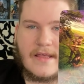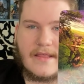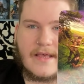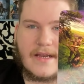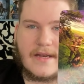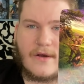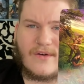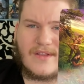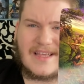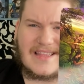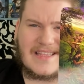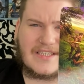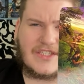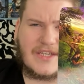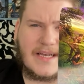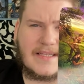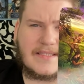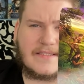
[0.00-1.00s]
They know that the
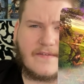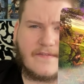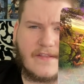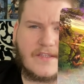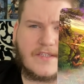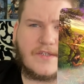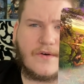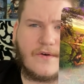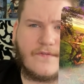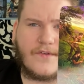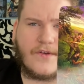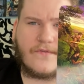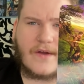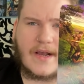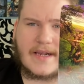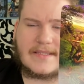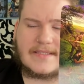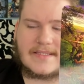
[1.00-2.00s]
chance of the two of you
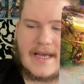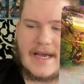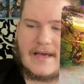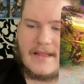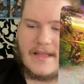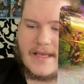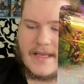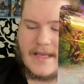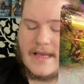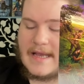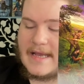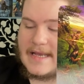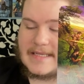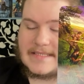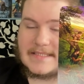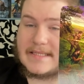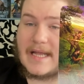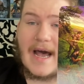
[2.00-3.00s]
reconciling
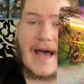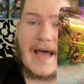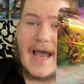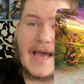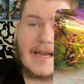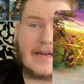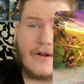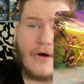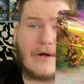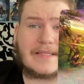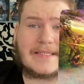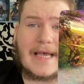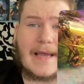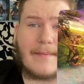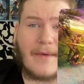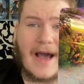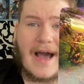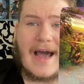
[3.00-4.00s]
is not at an all
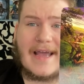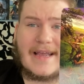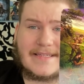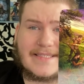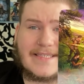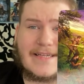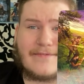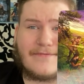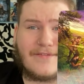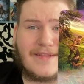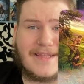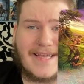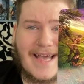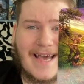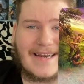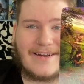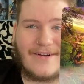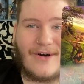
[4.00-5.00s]
time high, it's definitely
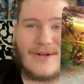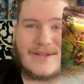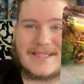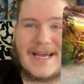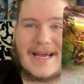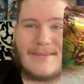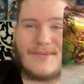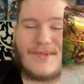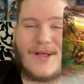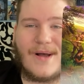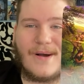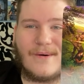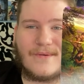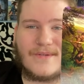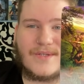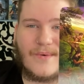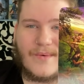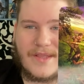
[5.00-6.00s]
at an all time
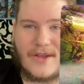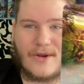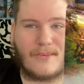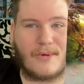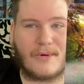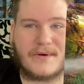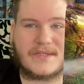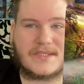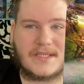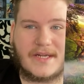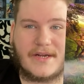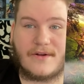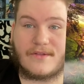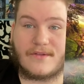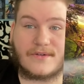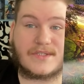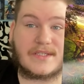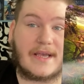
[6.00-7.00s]
low. So with your person
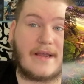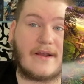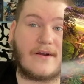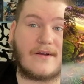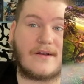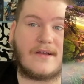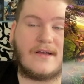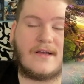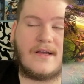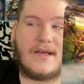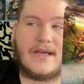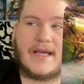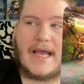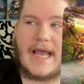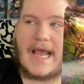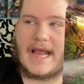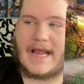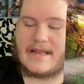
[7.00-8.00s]
here, they're scared
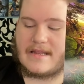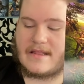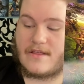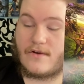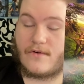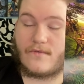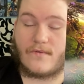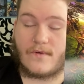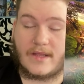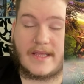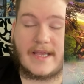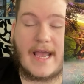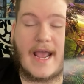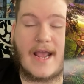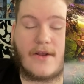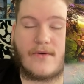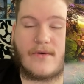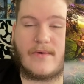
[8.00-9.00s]
and they're really
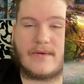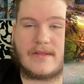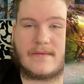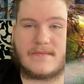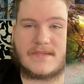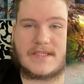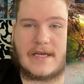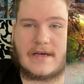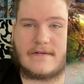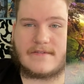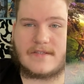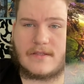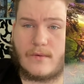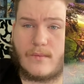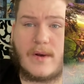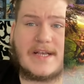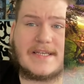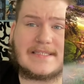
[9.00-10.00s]
angry with themselves and
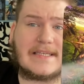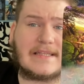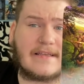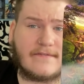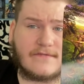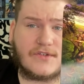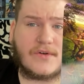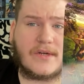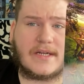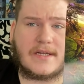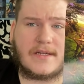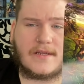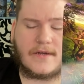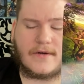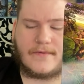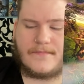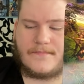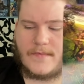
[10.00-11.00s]
the ways that they've treated
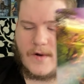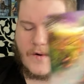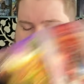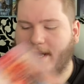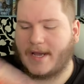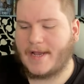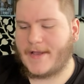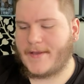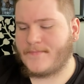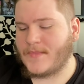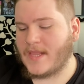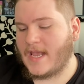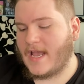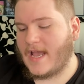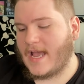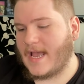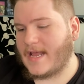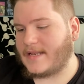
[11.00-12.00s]
you, okay?
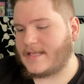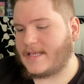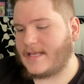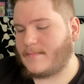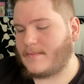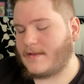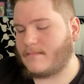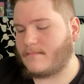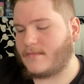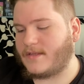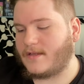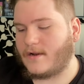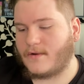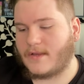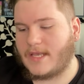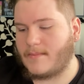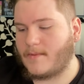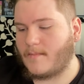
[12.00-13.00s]
And keeping, you
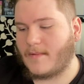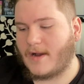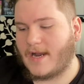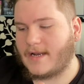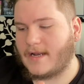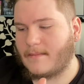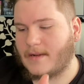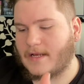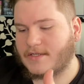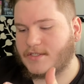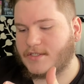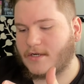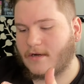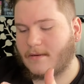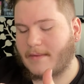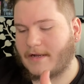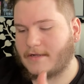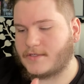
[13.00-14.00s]
know, keep in mind, I'm not
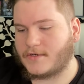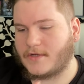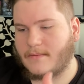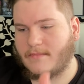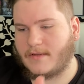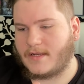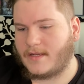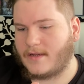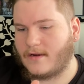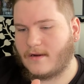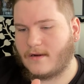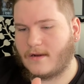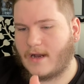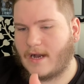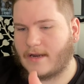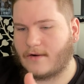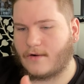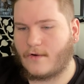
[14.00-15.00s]
sure about treatment here.
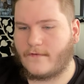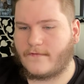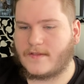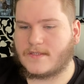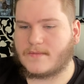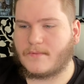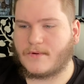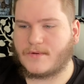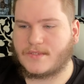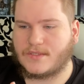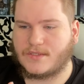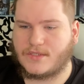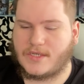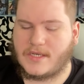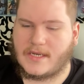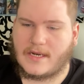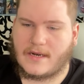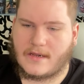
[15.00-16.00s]
I don't know if this person
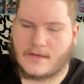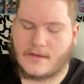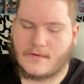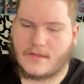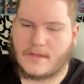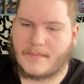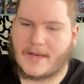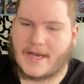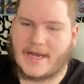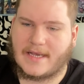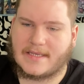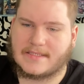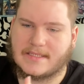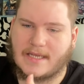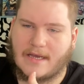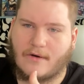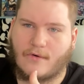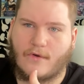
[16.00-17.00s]
cheated on you in the
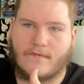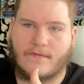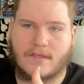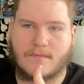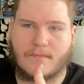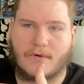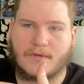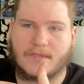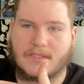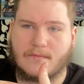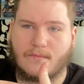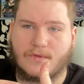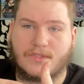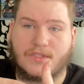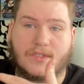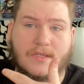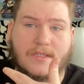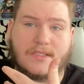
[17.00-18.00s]
past. I don't know if this person
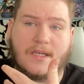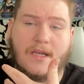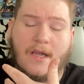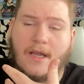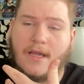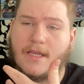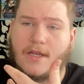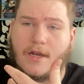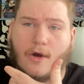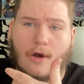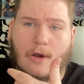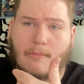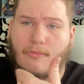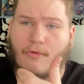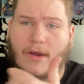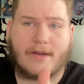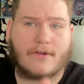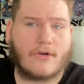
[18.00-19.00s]
was just, you know, a
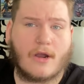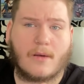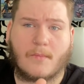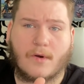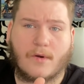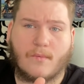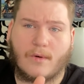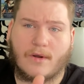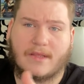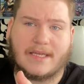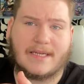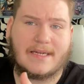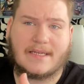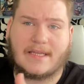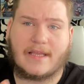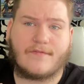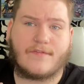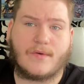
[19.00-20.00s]
breadcrumber where they
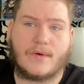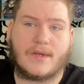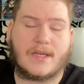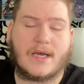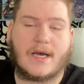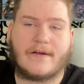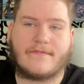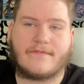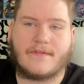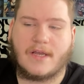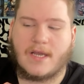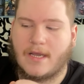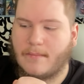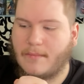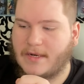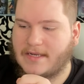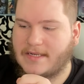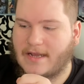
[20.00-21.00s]
didn't give you enough,
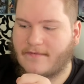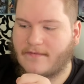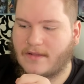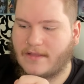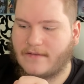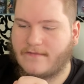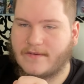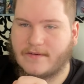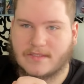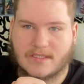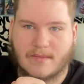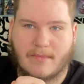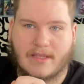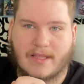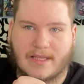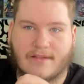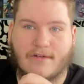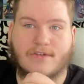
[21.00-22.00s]
but it definitely feels to me
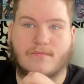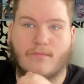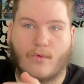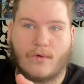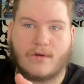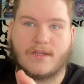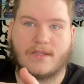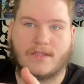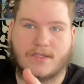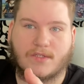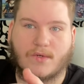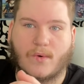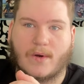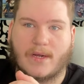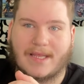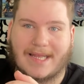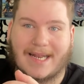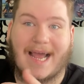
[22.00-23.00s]
like there's more to the
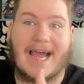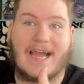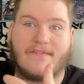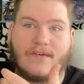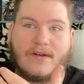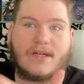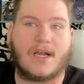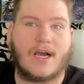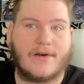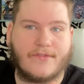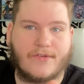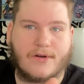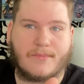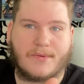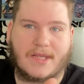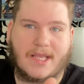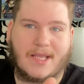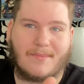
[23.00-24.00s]
story than I've
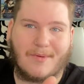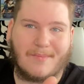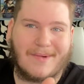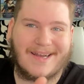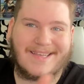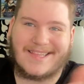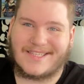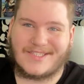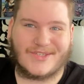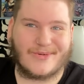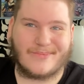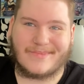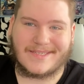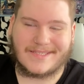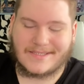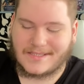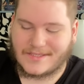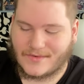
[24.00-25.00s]
uncovered, but keep in mind that's your
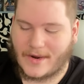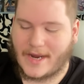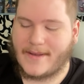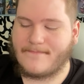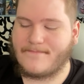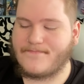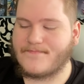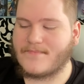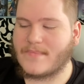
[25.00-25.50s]
business, right?